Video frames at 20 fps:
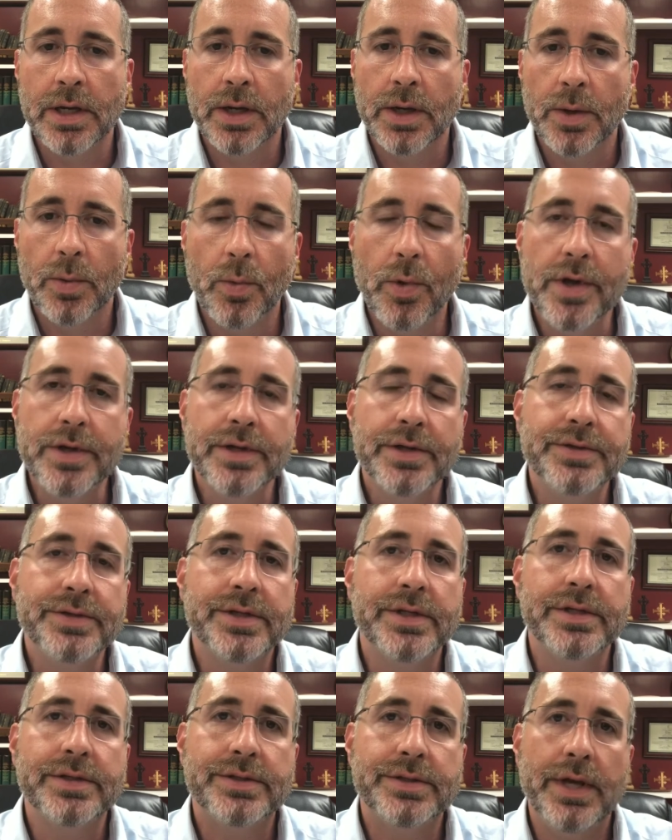what does
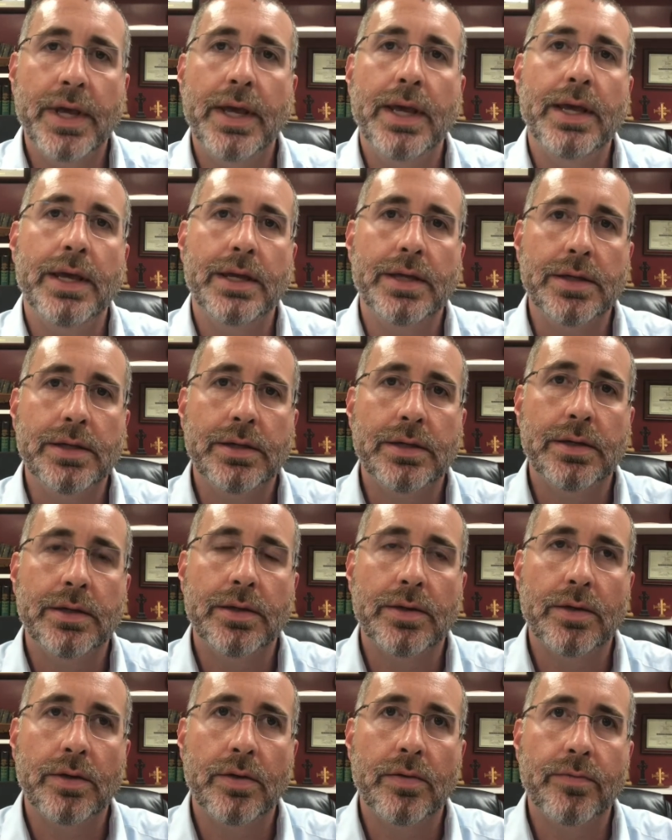it take
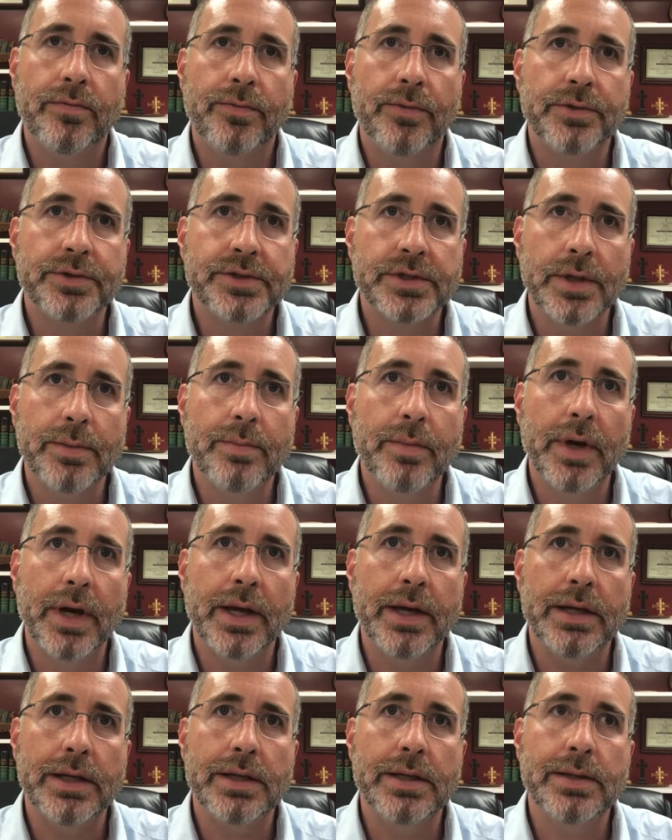for
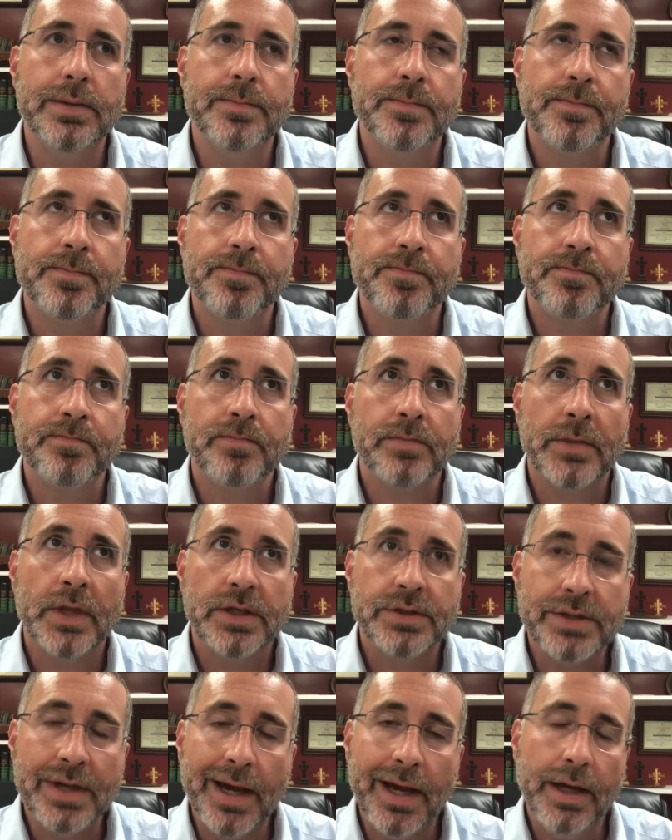somebody
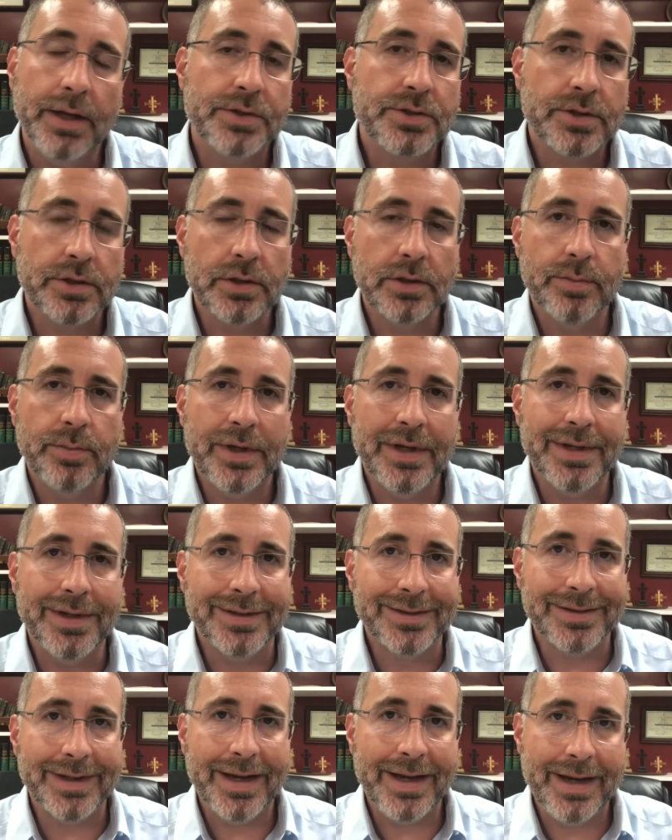to actually be
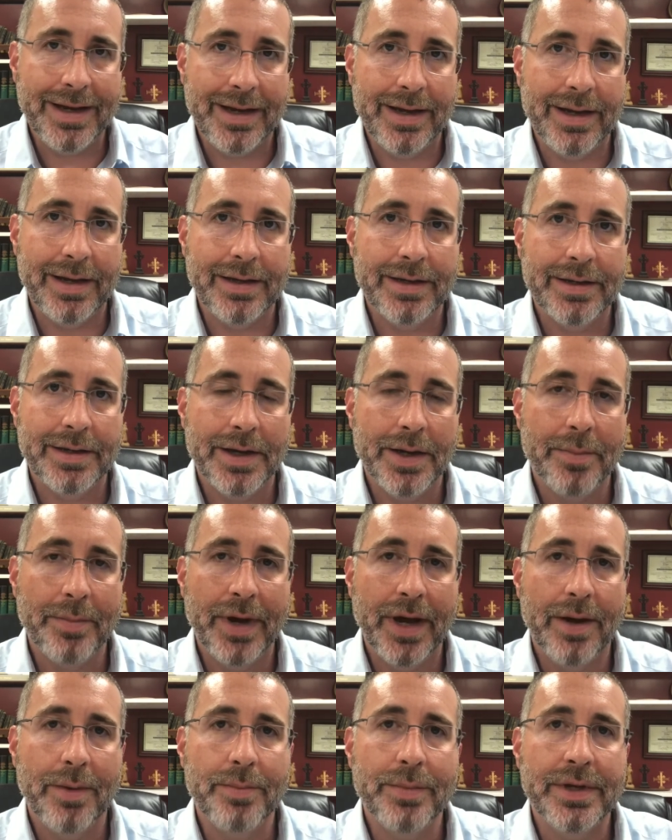glad
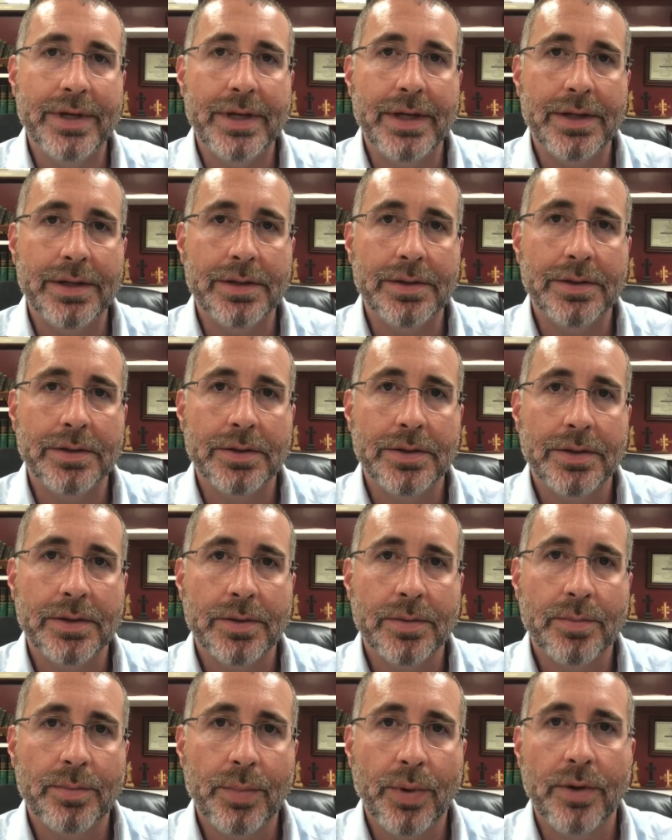about being
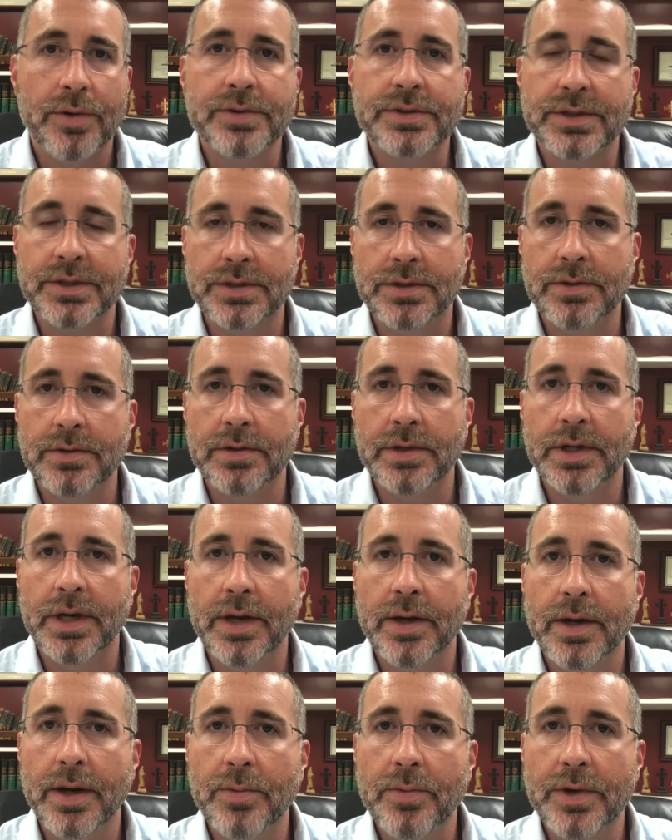persecuted?
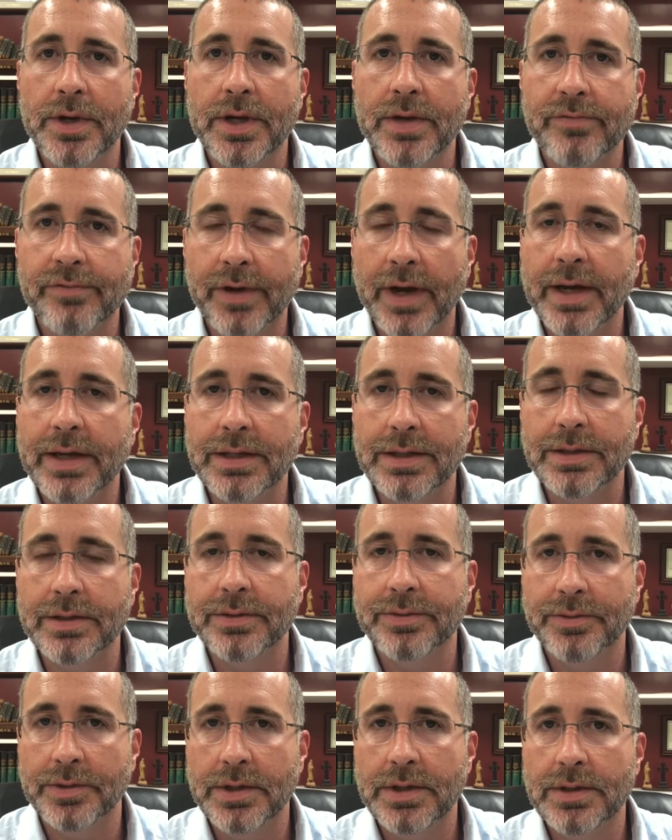I want to invite you to
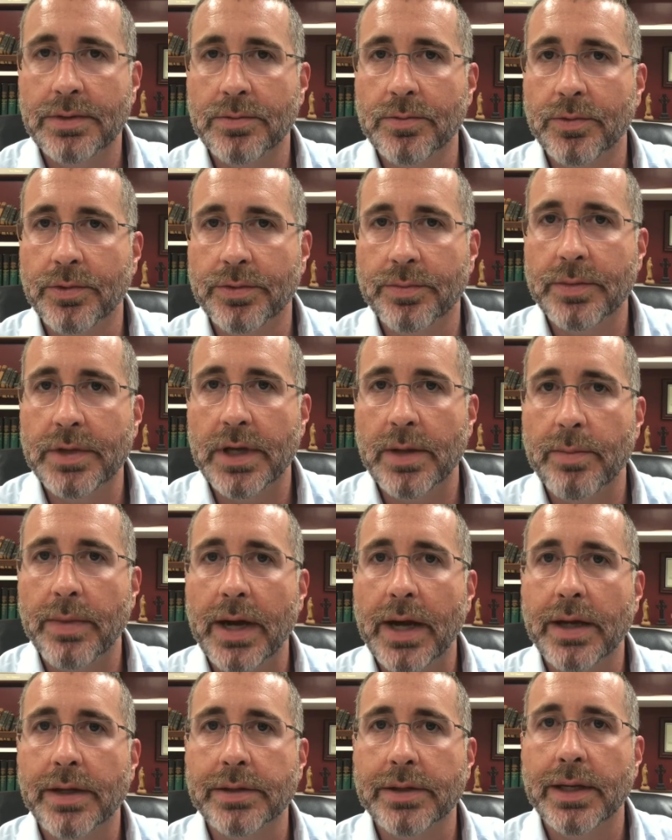think with me
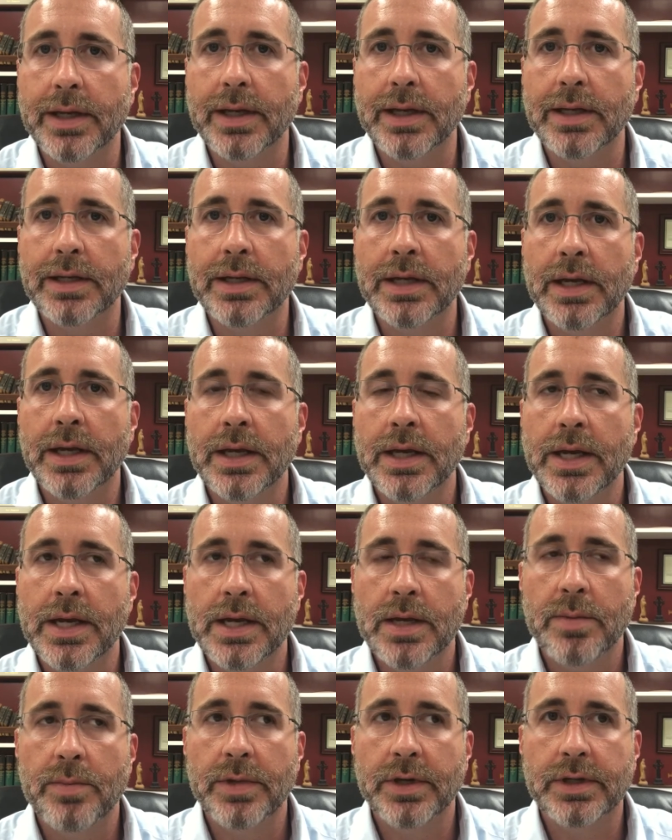about that,
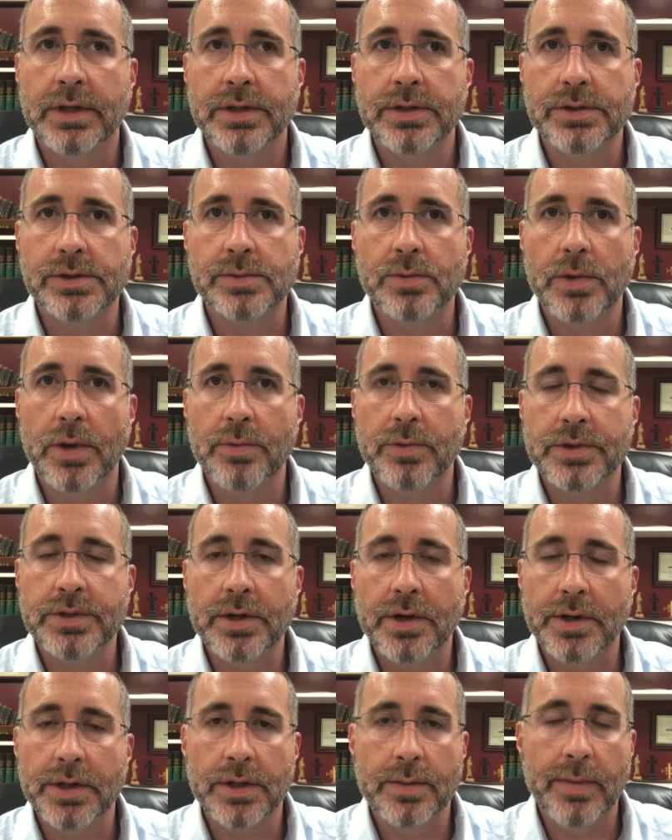because what we're
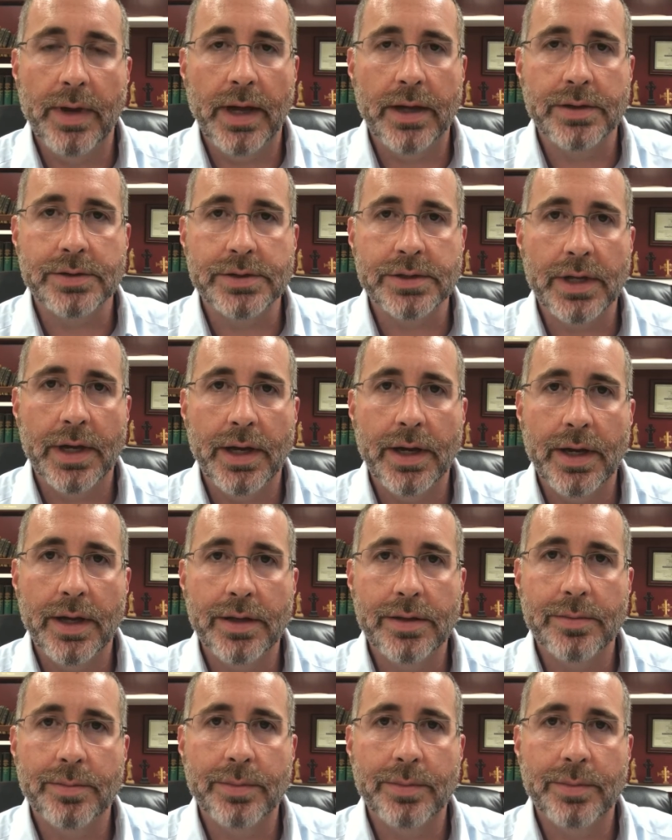talking about is not